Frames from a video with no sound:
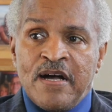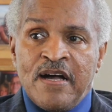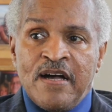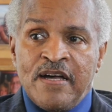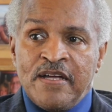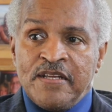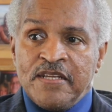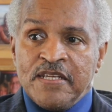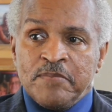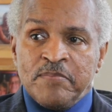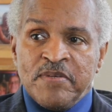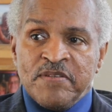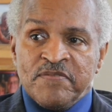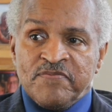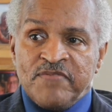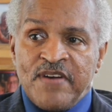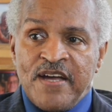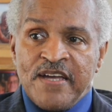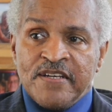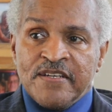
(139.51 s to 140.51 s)
aunt had been
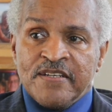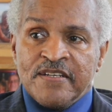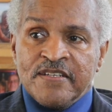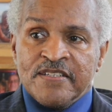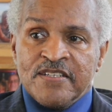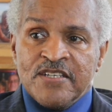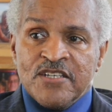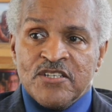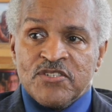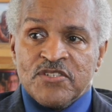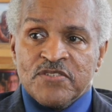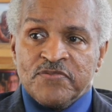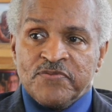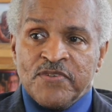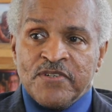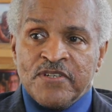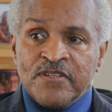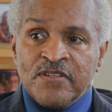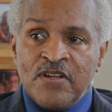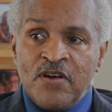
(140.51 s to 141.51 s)
fighting against it
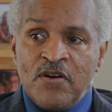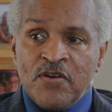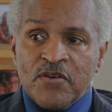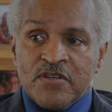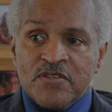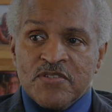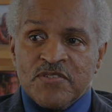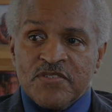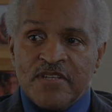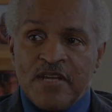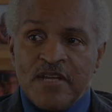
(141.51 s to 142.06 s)
for the longest,